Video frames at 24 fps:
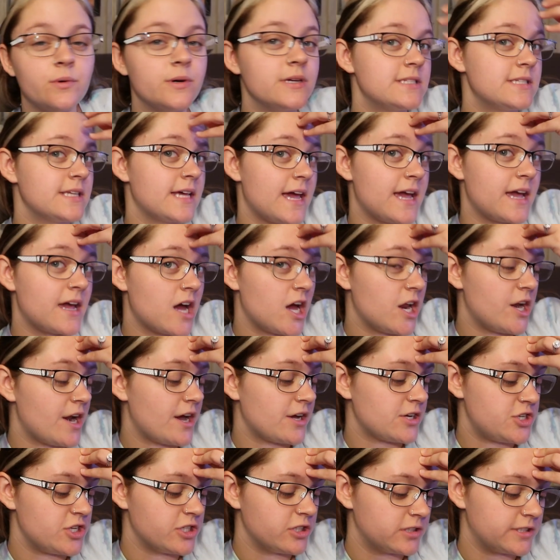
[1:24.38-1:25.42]
It was like
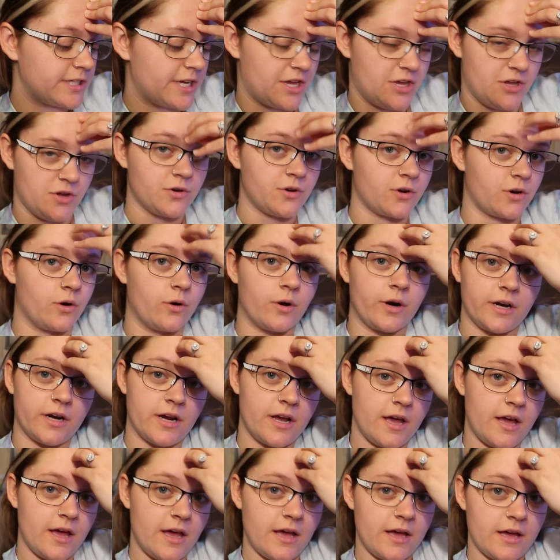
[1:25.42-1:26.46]
a, she looked like a unicorn.
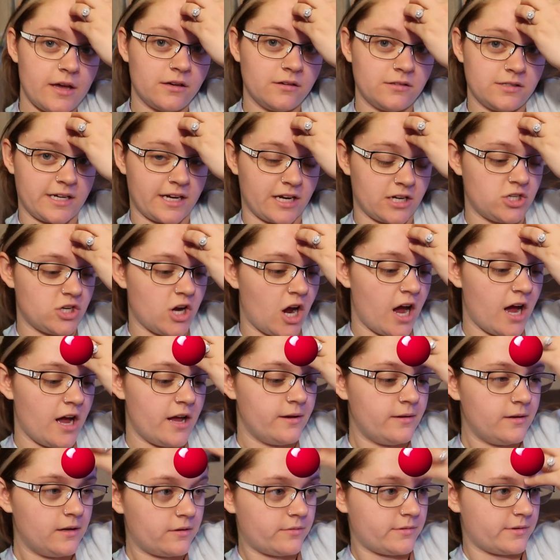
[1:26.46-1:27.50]
It was like a
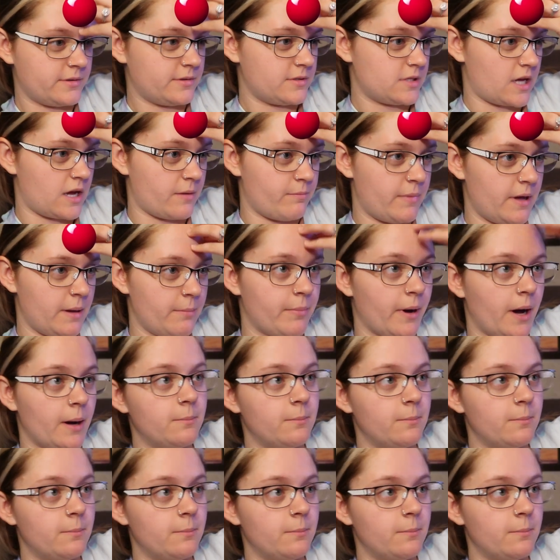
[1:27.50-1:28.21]
dot. It was like a big